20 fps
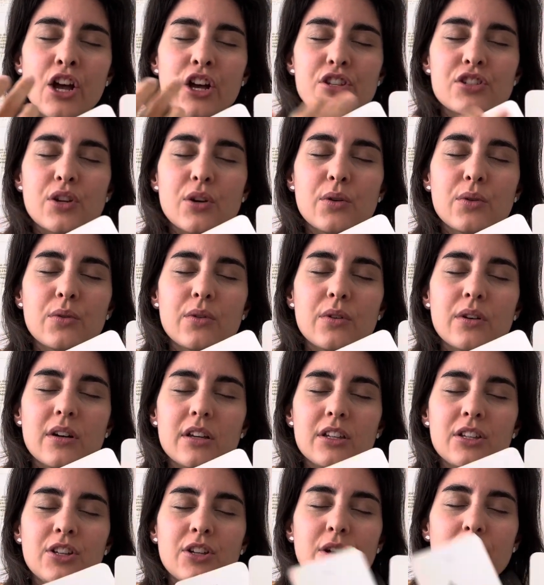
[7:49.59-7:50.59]
So,
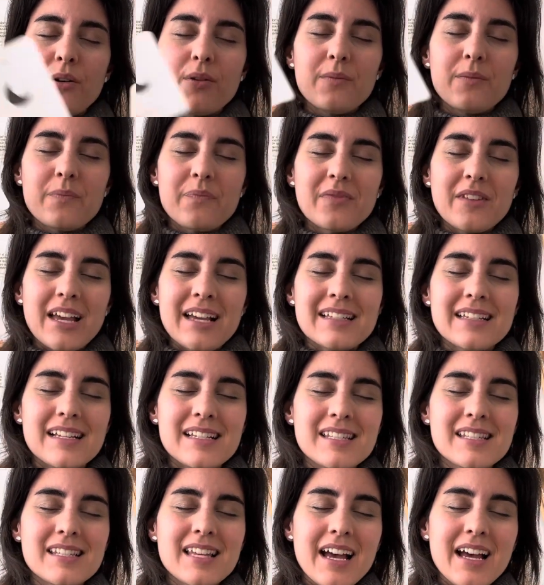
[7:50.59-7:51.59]
as I
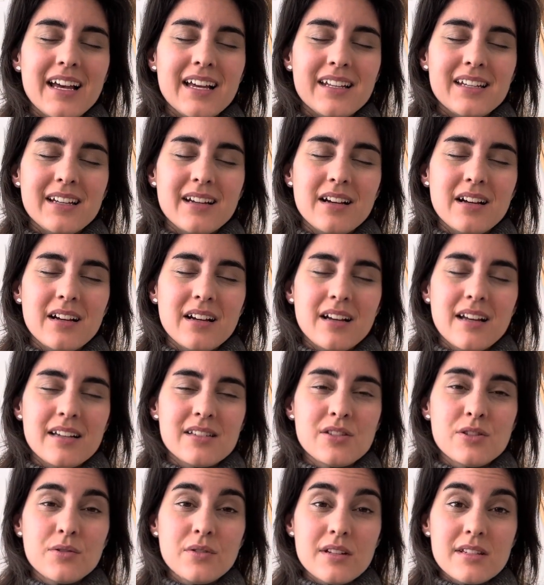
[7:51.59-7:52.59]
said,
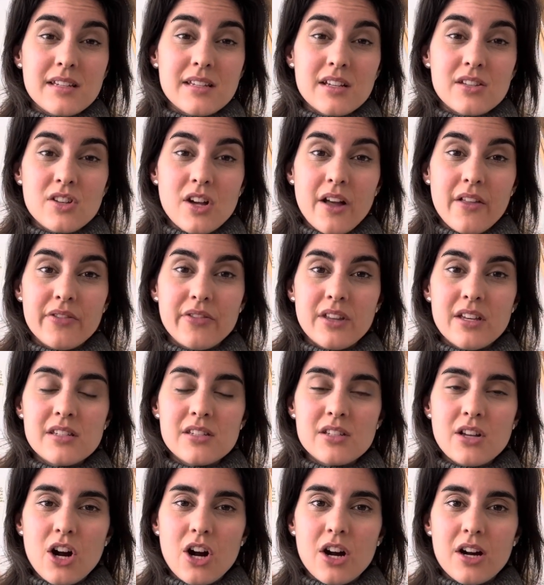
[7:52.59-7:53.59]
as soon as I saw this
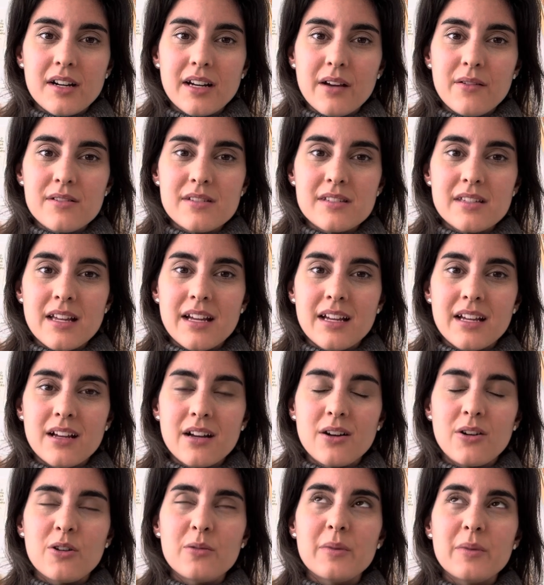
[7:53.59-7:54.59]
card, I was like,
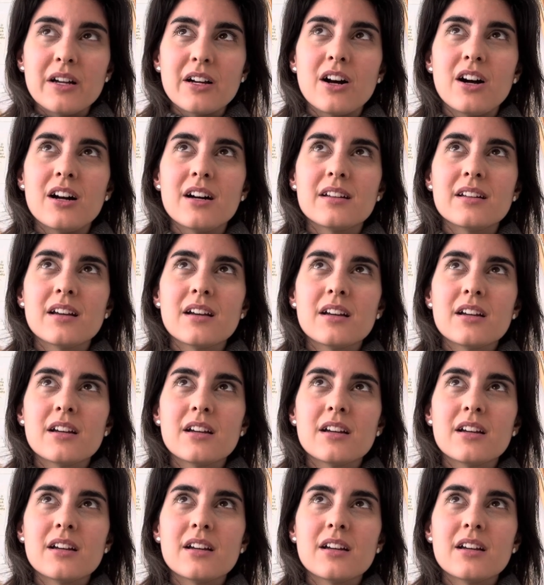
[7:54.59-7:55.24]
oh my God,